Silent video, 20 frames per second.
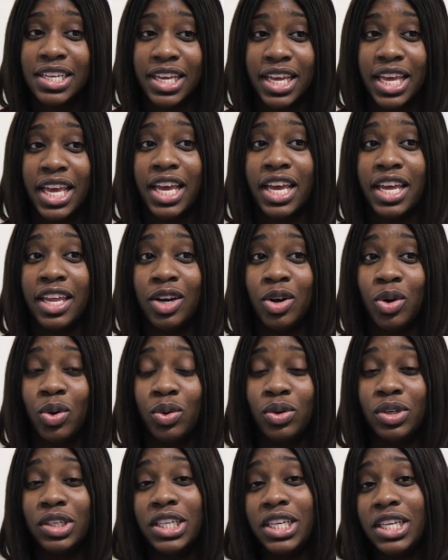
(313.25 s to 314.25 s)
and
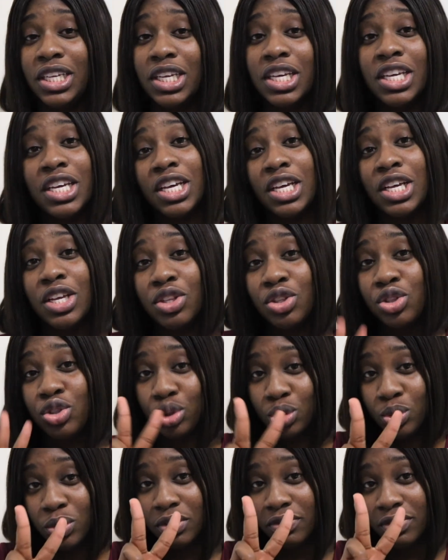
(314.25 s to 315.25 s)
only
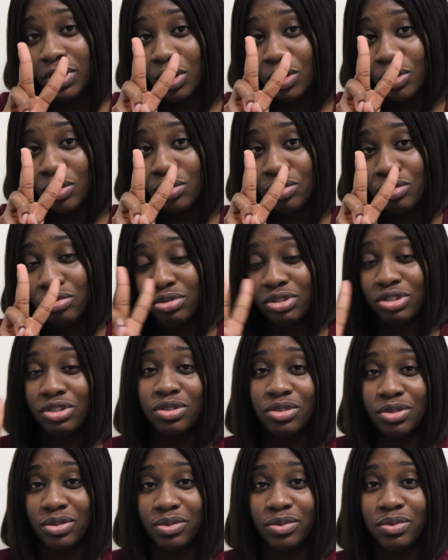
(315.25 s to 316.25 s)
two of those
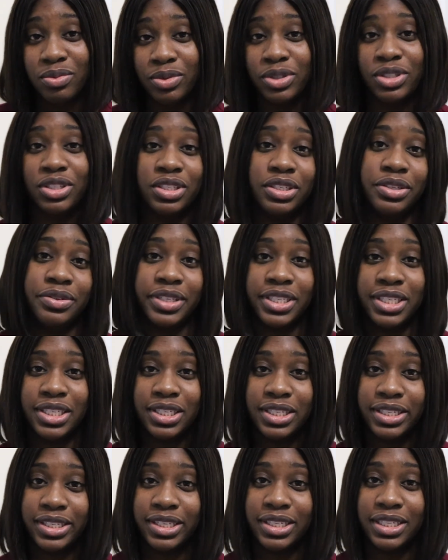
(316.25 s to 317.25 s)
were
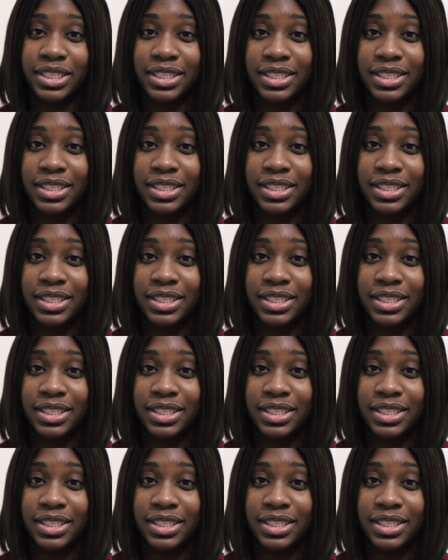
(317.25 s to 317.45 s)
serious.